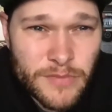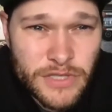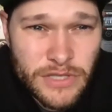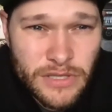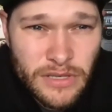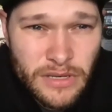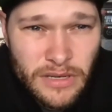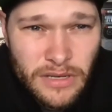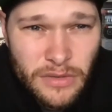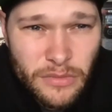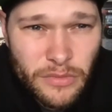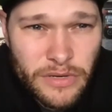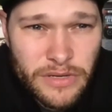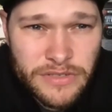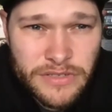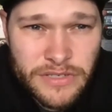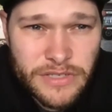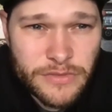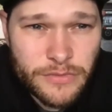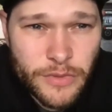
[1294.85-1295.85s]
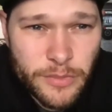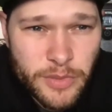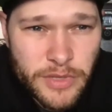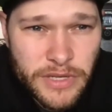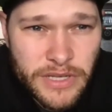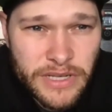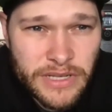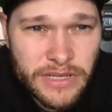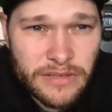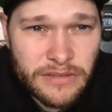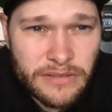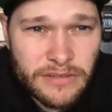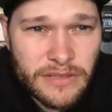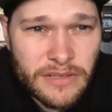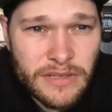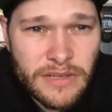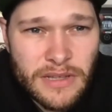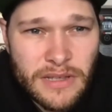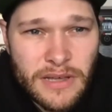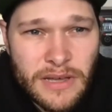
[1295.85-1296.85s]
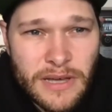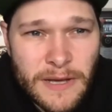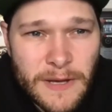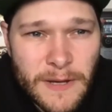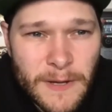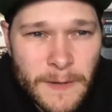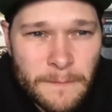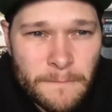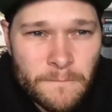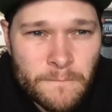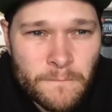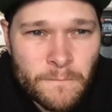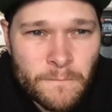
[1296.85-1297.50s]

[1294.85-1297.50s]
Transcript: song where it's just repeating kind